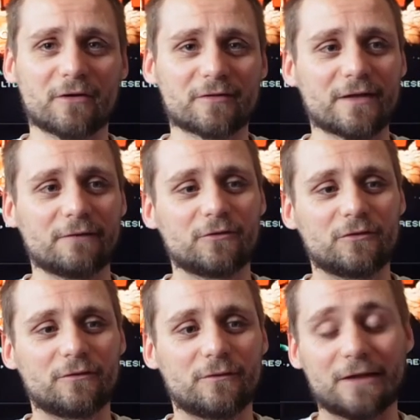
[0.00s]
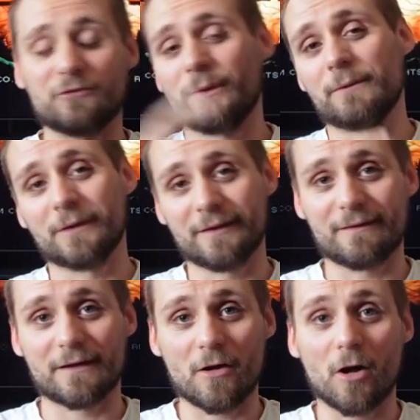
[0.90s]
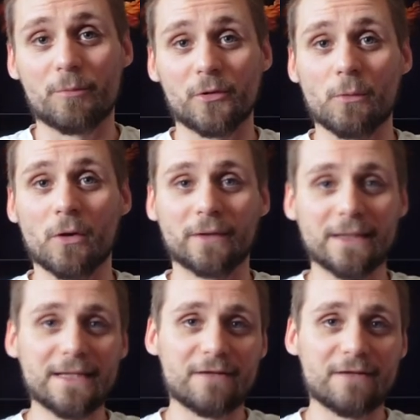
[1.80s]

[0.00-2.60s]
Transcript: Like I said, last week I did the car boot one,